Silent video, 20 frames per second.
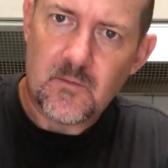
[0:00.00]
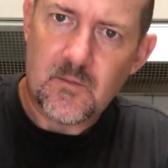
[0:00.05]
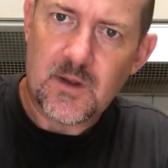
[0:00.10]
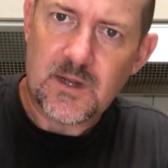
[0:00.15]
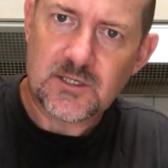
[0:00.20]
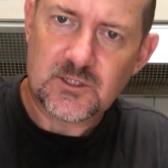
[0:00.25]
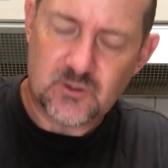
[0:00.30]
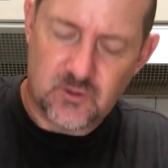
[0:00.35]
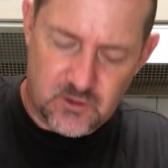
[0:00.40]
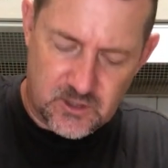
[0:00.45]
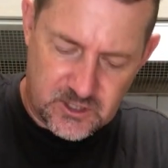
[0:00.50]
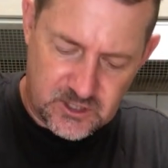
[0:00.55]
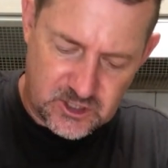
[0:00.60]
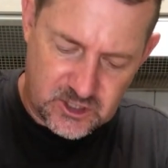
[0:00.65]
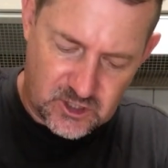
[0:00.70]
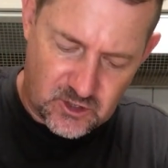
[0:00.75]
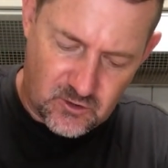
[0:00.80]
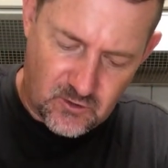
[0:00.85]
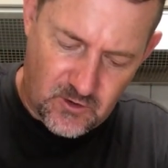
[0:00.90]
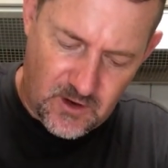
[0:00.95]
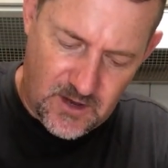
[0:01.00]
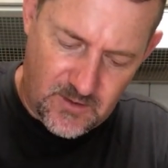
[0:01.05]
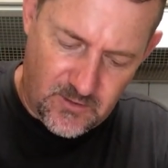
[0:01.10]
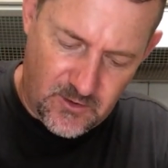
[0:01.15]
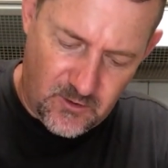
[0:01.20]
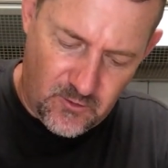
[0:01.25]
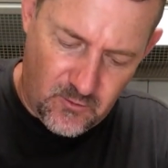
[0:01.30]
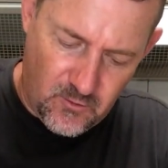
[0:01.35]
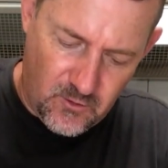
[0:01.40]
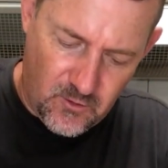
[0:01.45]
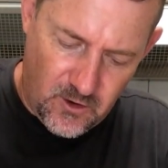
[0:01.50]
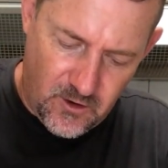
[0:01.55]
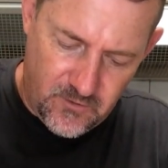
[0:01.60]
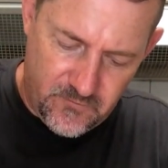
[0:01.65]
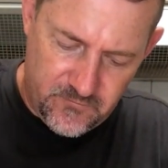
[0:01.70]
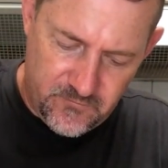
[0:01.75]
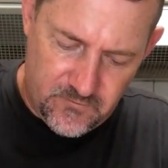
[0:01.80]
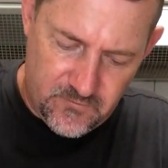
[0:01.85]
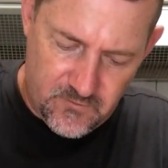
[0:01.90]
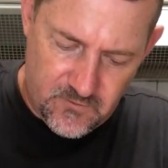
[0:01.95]
Make sure you scrape it all
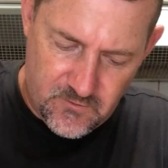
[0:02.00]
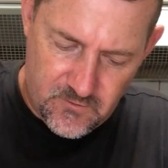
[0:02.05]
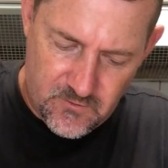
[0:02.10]
off.